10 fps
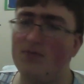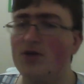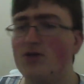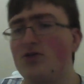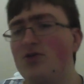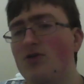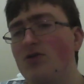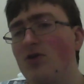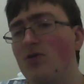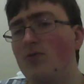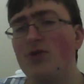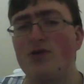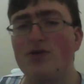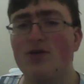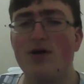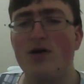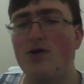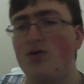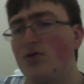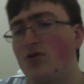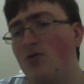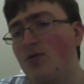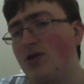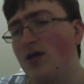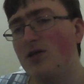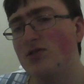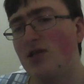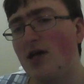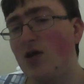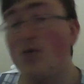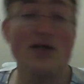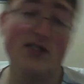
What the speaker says: because you can do it with things like Questing